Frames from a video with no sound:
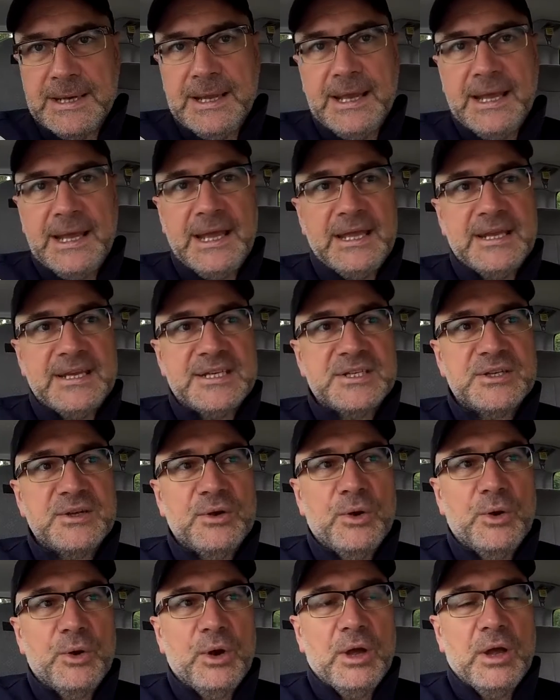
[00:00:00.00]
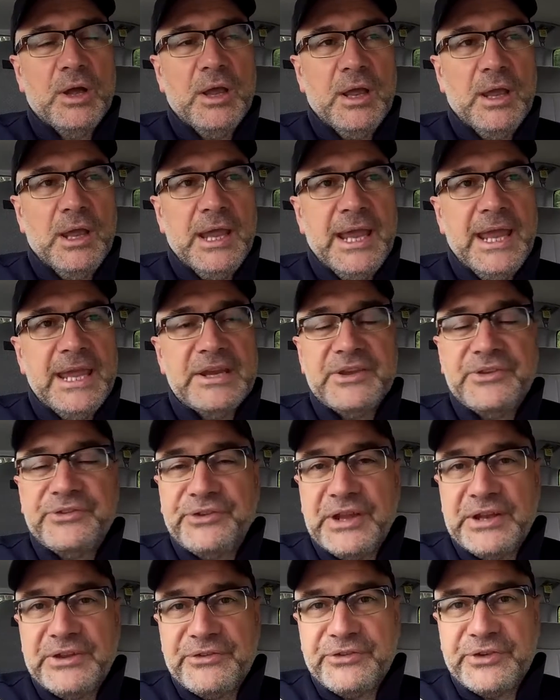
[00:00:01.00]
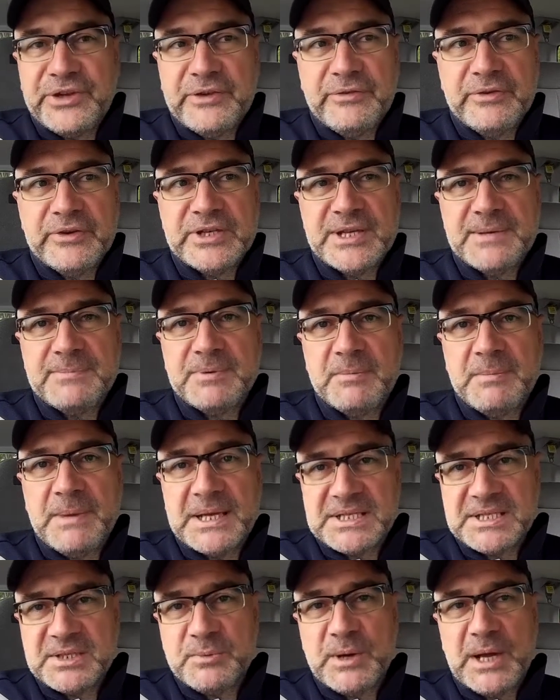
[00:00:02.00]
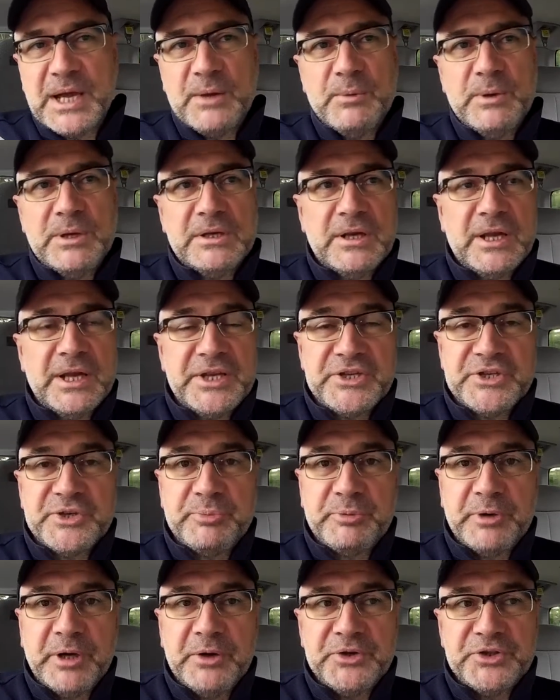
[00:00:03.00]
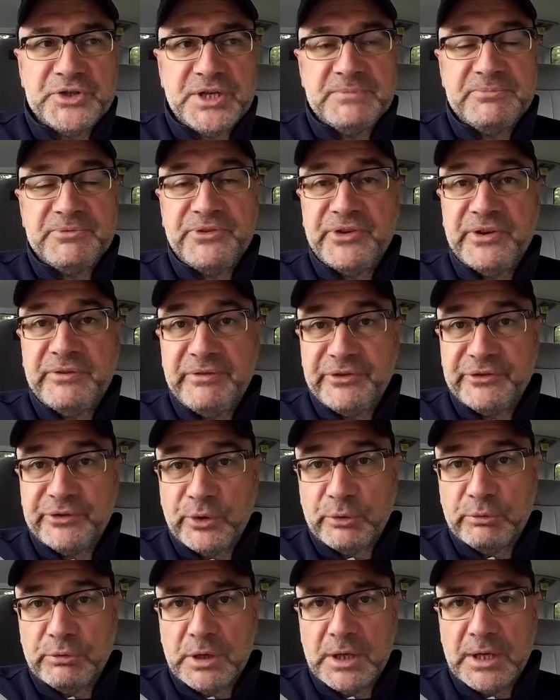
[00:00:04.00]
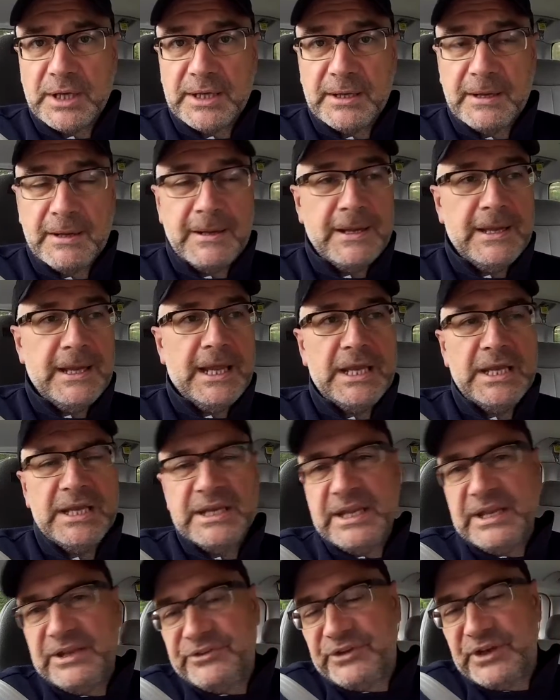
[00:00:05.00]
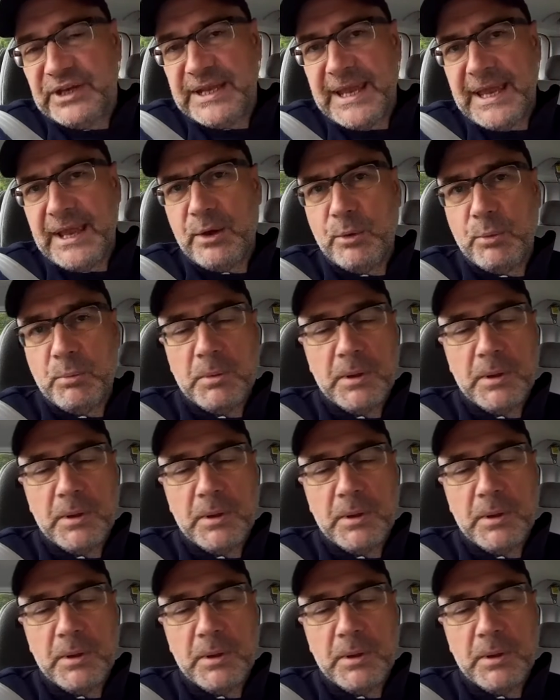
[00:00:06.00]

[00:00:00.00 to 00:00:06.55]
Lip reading: and in a sensitive and diplomatic way, we'd like you to approach him to see if he's alright and he needs any help,